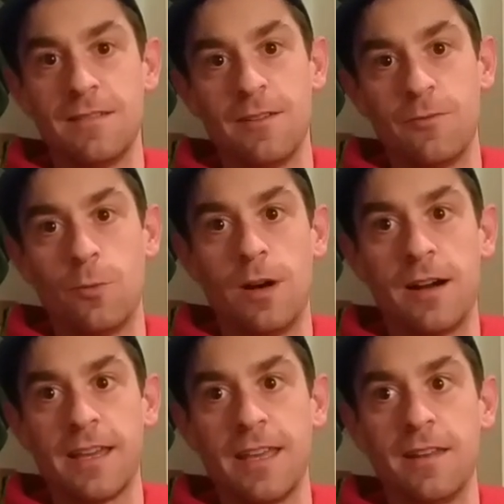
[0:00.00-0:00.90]
of a
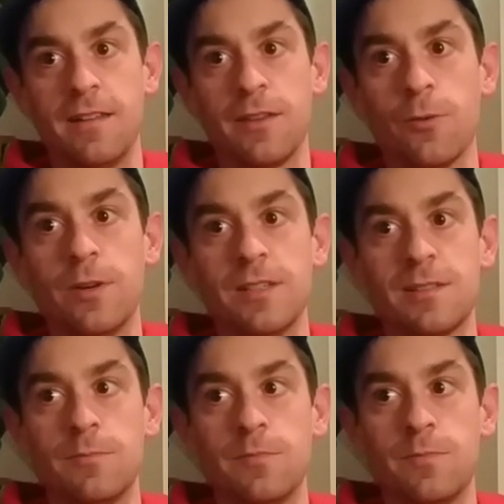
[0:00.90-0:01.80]
walk, and there was
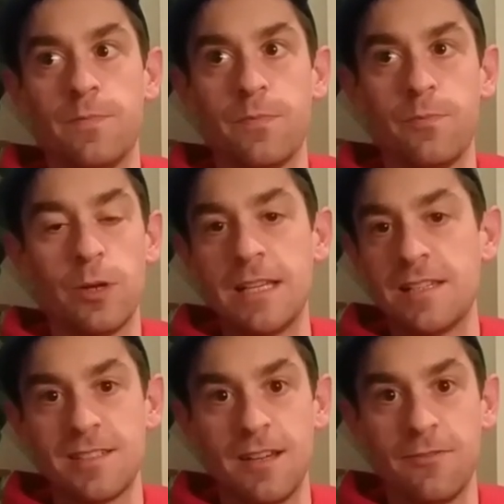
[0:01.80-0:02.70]
some pretty
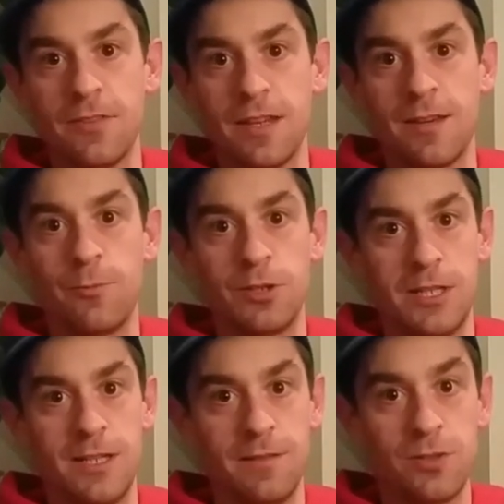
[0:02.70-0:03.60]
stuff that I wish I
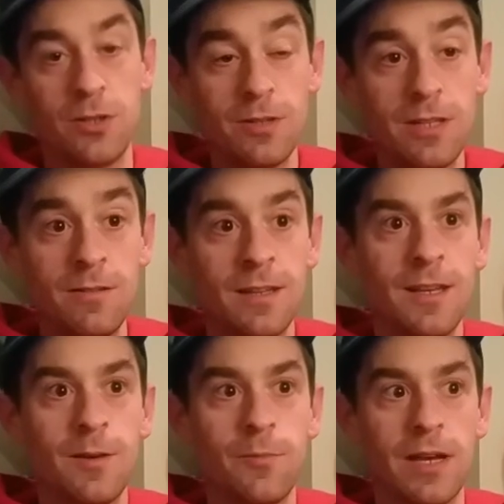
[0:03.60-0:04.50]
could have showed
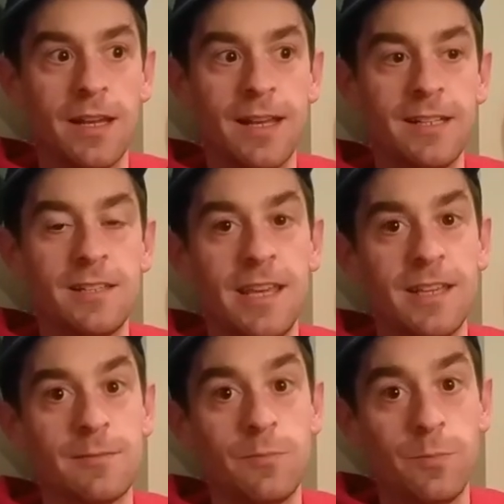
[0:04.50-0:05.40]
you, but I did take
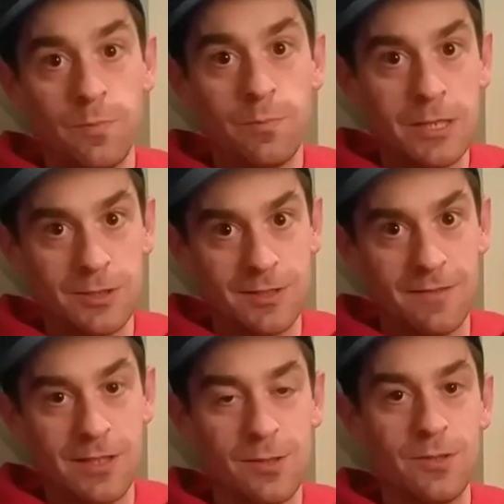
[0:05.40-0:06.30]
some pictures of
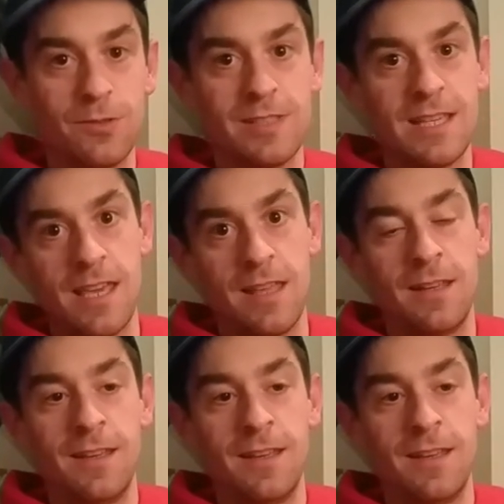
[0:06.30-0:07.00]
it so you'll see it.